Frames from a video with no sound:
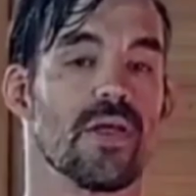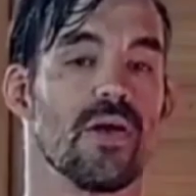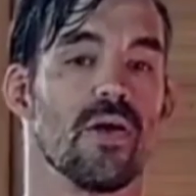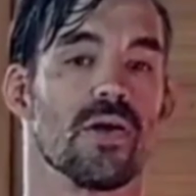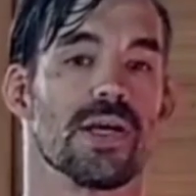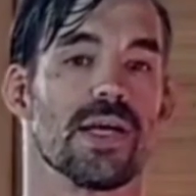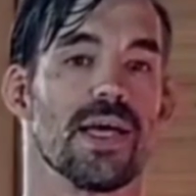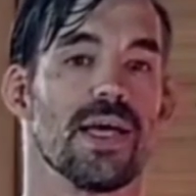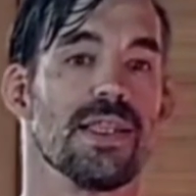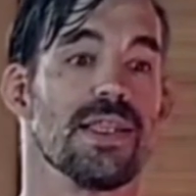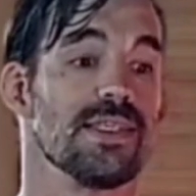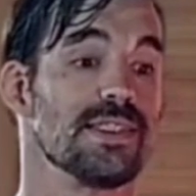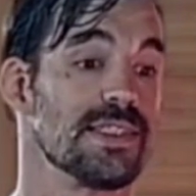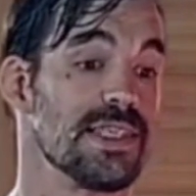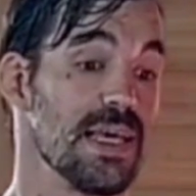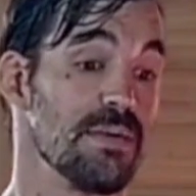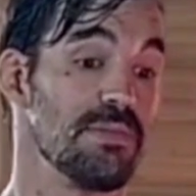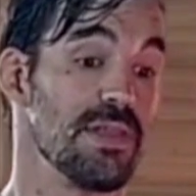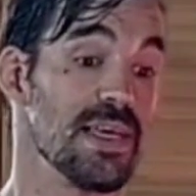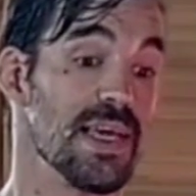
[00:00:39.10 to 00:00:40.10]
Okay, the
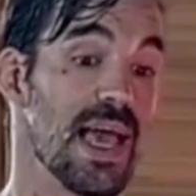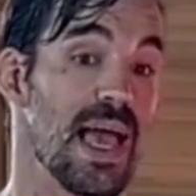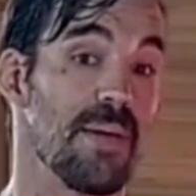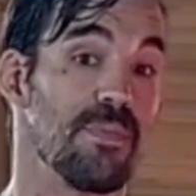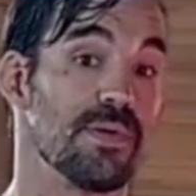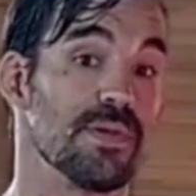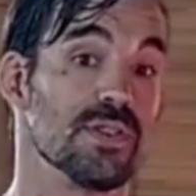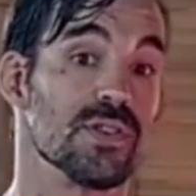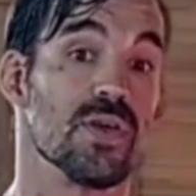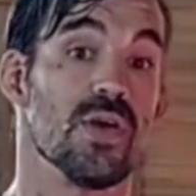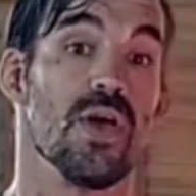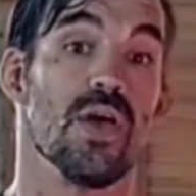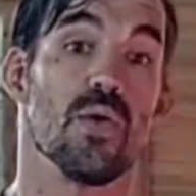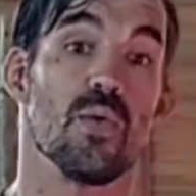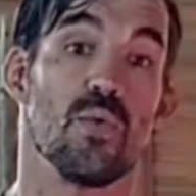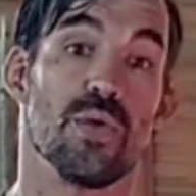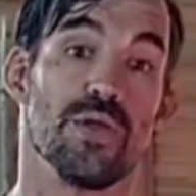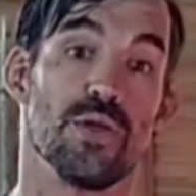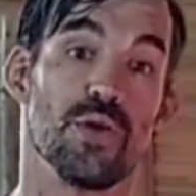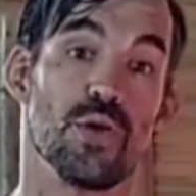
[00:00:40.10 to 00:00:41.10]
same thing happens
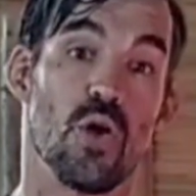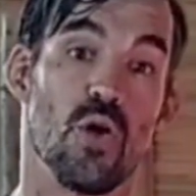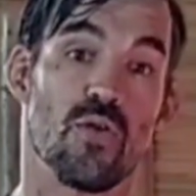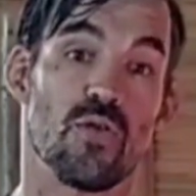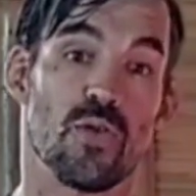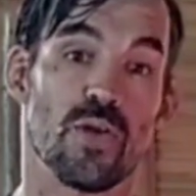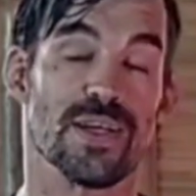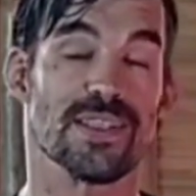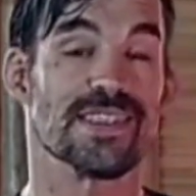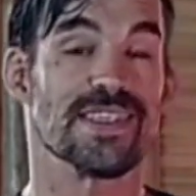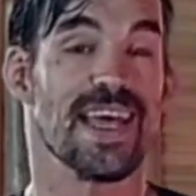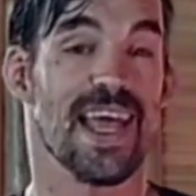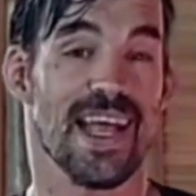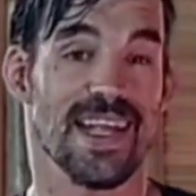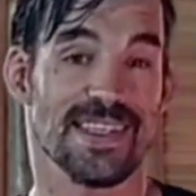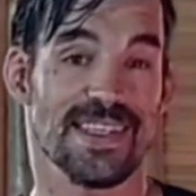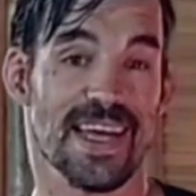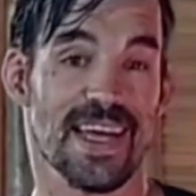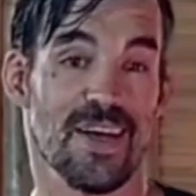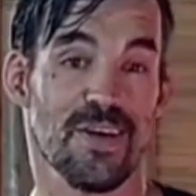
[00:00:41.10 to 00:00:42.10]
when you go for a
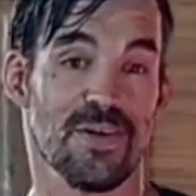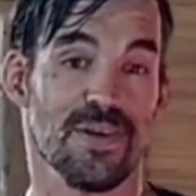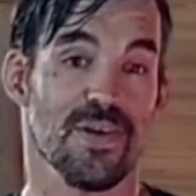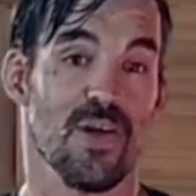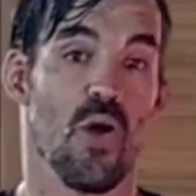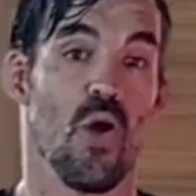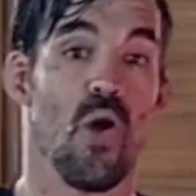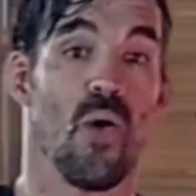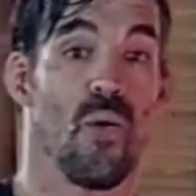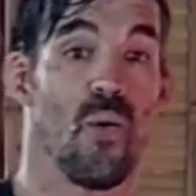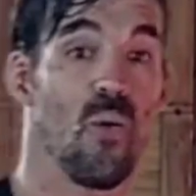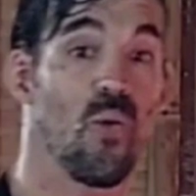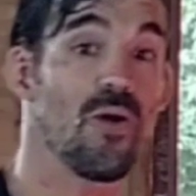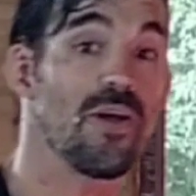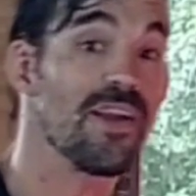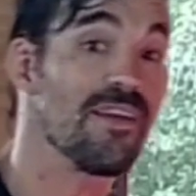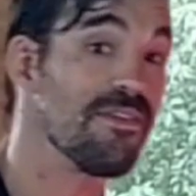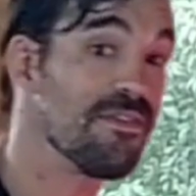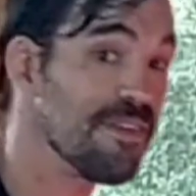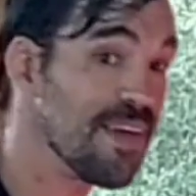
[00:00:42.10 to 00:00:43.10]
takedown or
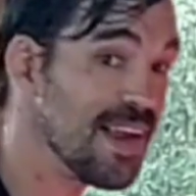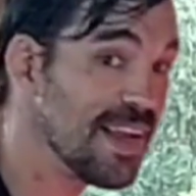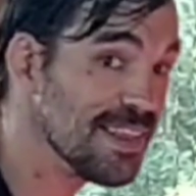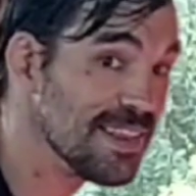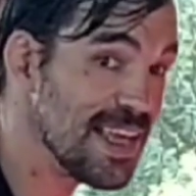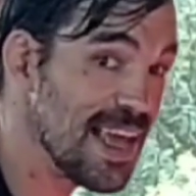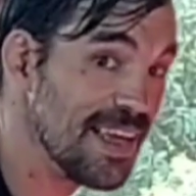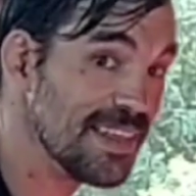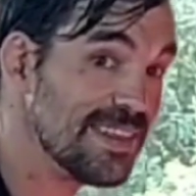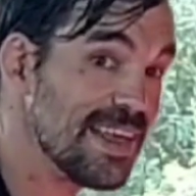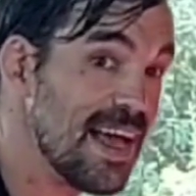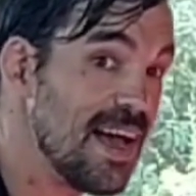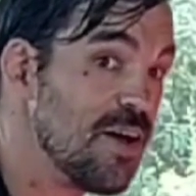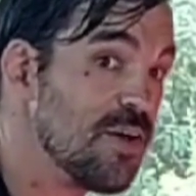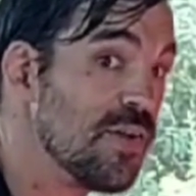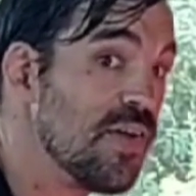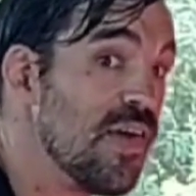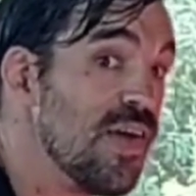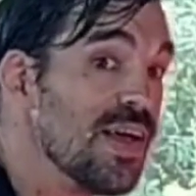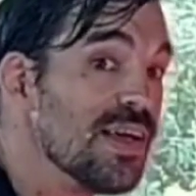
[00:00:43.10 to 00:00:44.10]
defend a
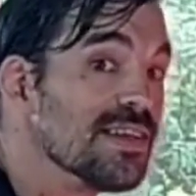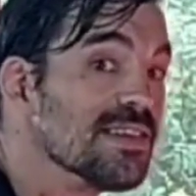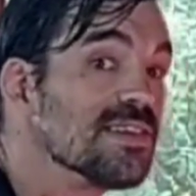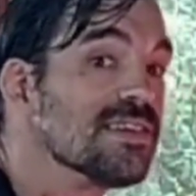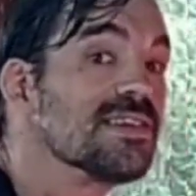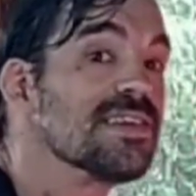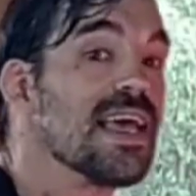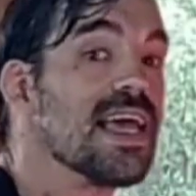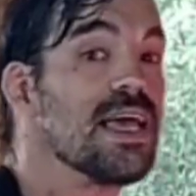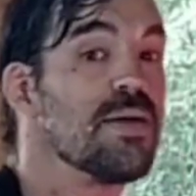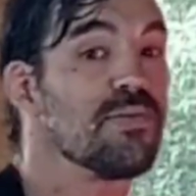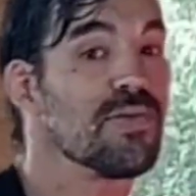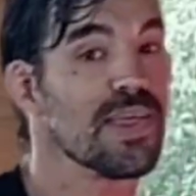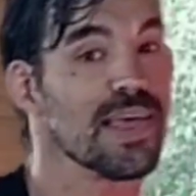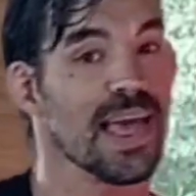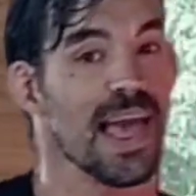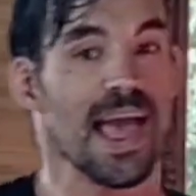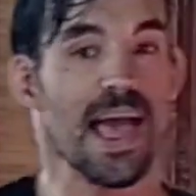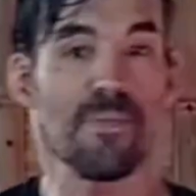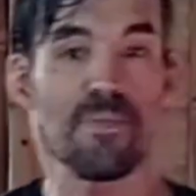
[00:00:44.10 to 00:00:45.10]
takedown. Same
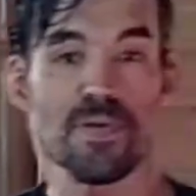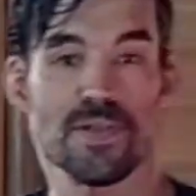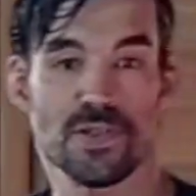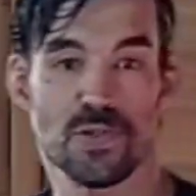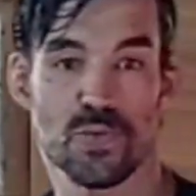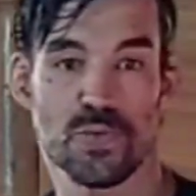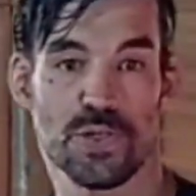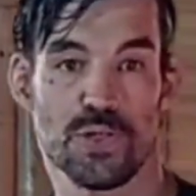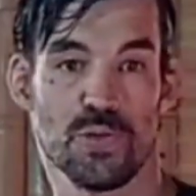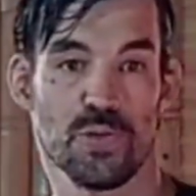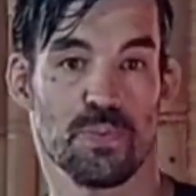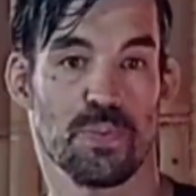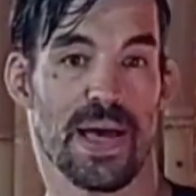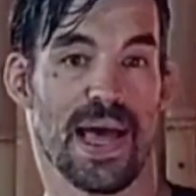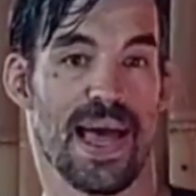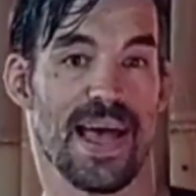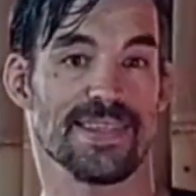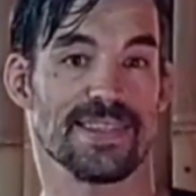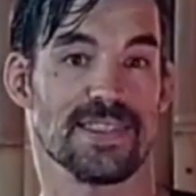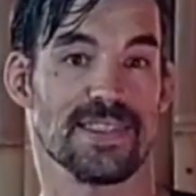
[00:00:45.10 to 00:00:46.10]
thing happens when you
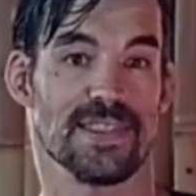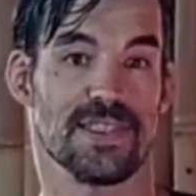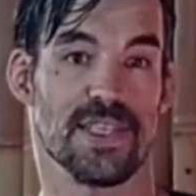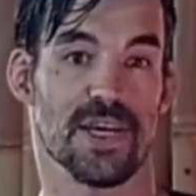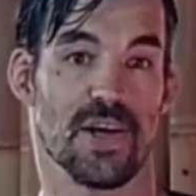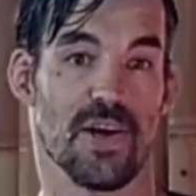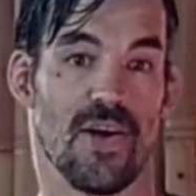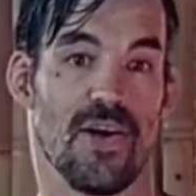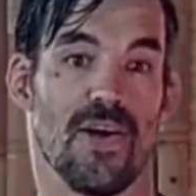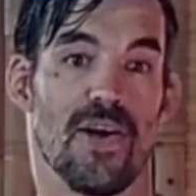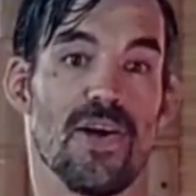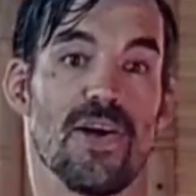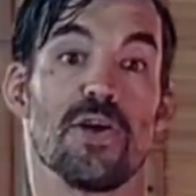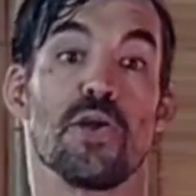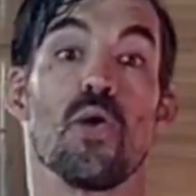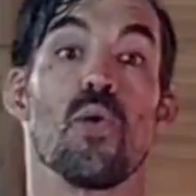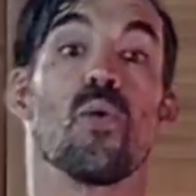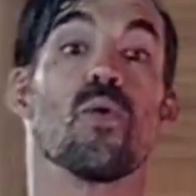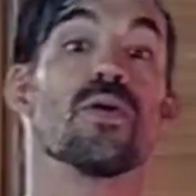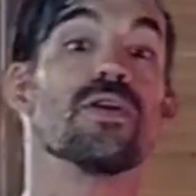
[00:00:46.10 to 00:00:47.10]
pass the
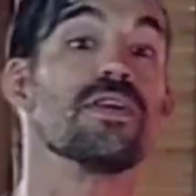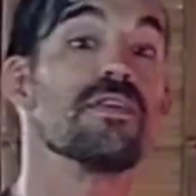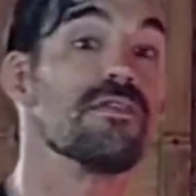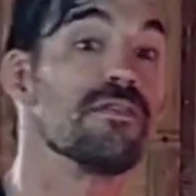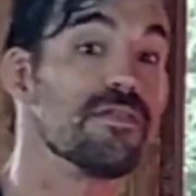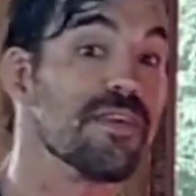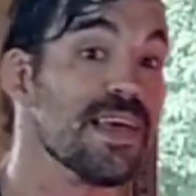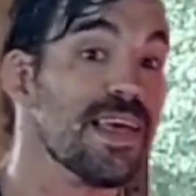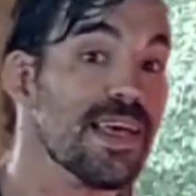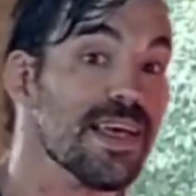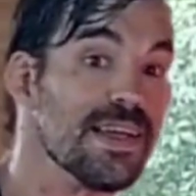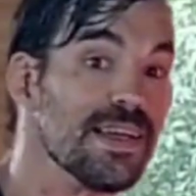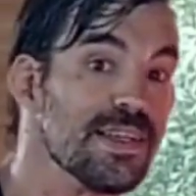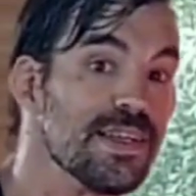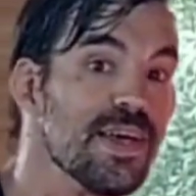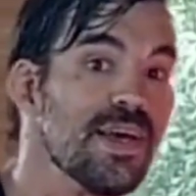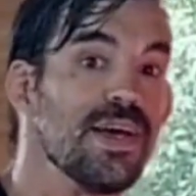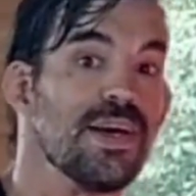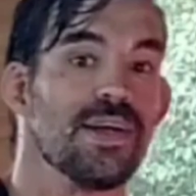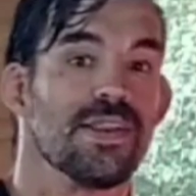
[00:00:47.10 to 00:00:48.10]
guard or defend
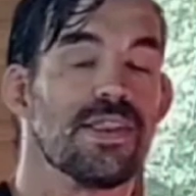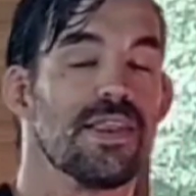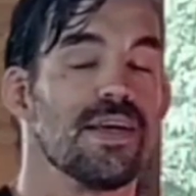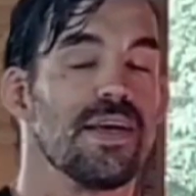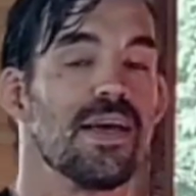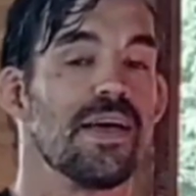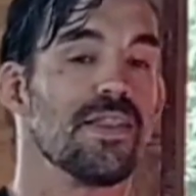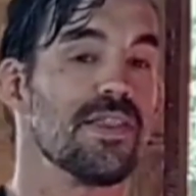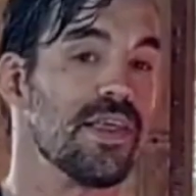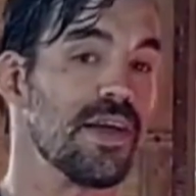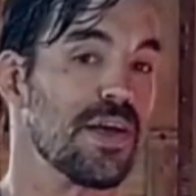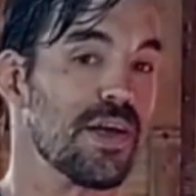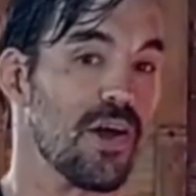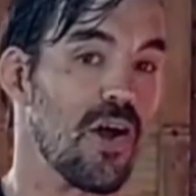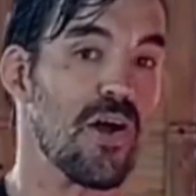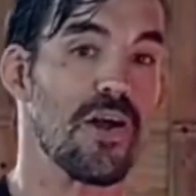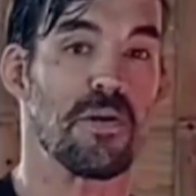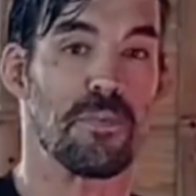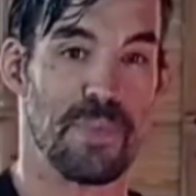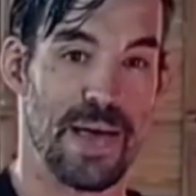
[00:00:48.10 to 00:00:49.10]
the
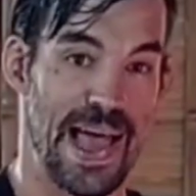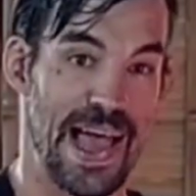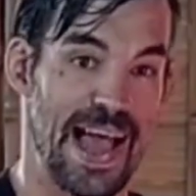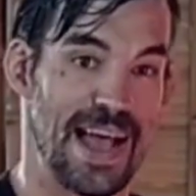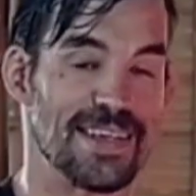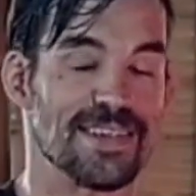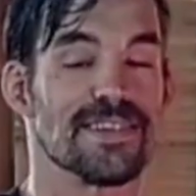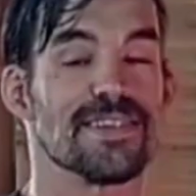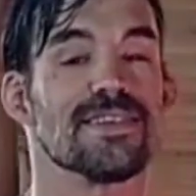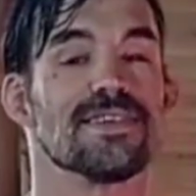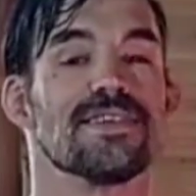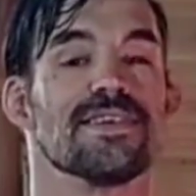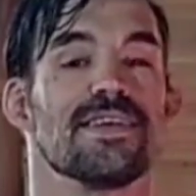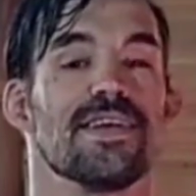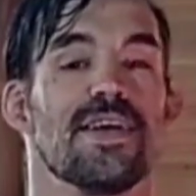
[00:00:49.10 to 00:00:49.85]
guard pass.